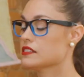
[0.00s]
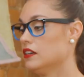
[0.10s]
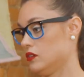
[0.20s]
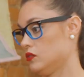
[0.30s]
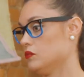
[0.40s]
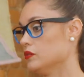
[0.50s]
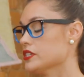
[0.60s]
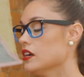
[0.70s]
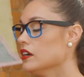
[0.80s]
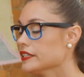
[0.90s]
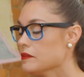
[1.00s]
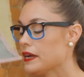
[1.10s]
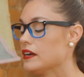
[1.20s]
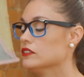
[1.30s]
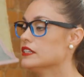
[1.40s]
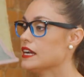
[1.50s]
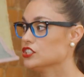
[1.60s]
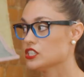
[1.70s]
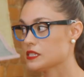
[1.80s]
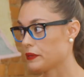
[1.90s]
So, we're talking about not
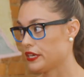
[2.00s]
just